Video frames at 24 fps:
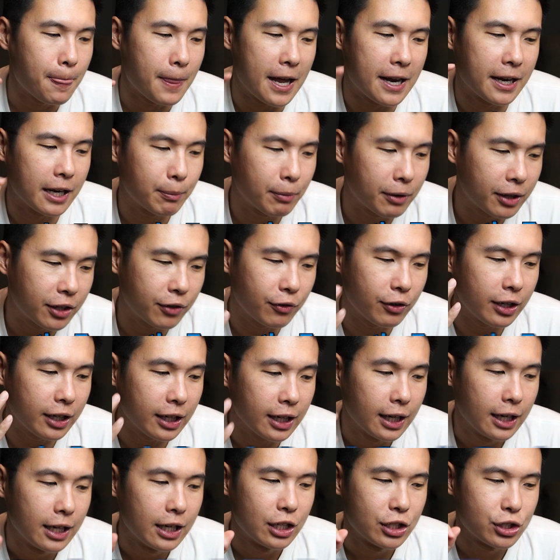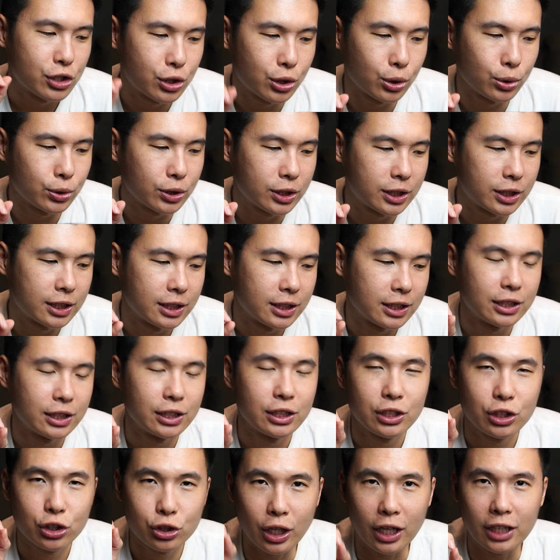And number 3, choose
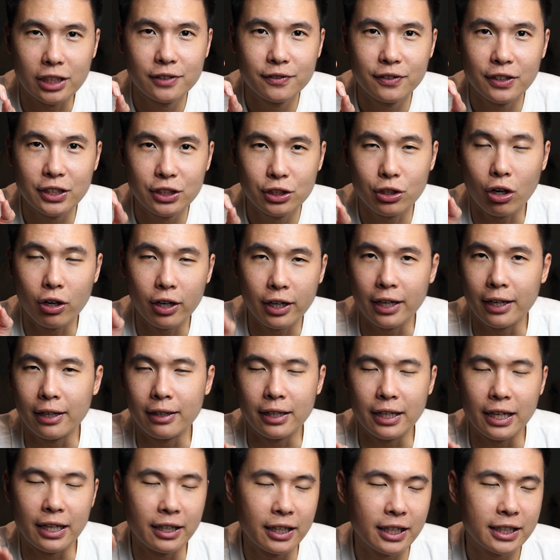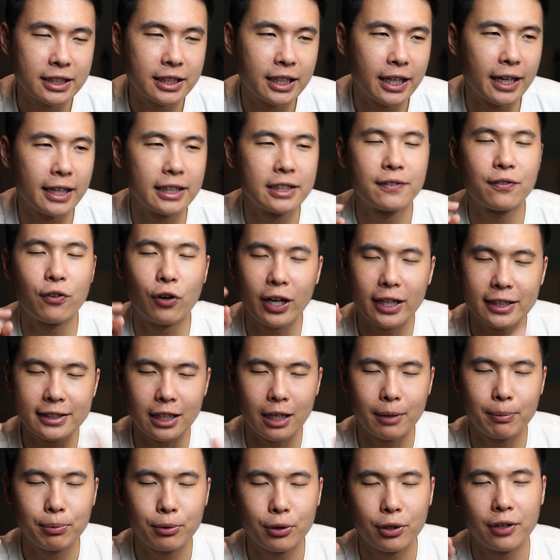transfer stock in. In this case, for
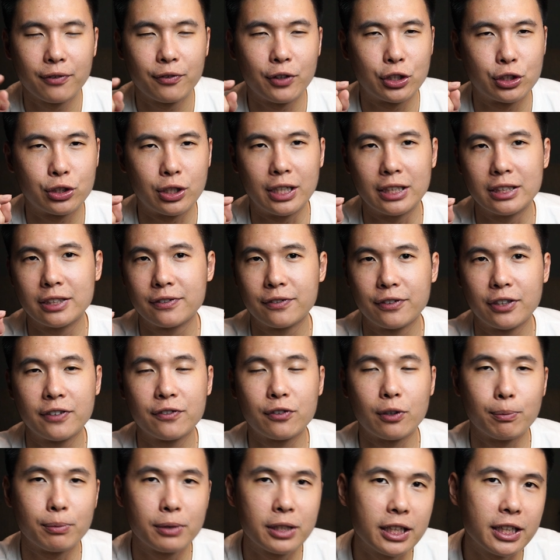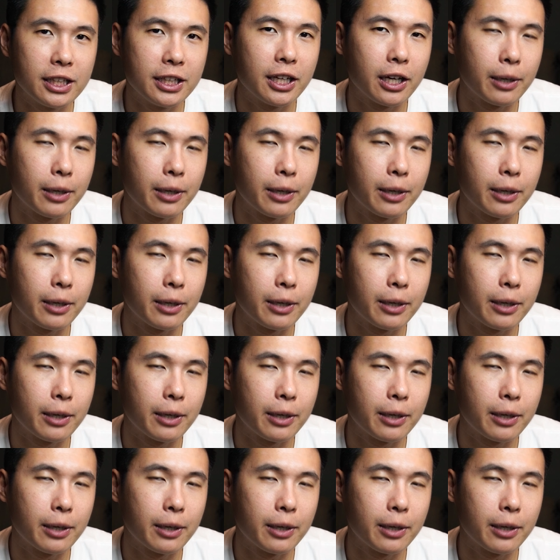example, if you're transferring from TD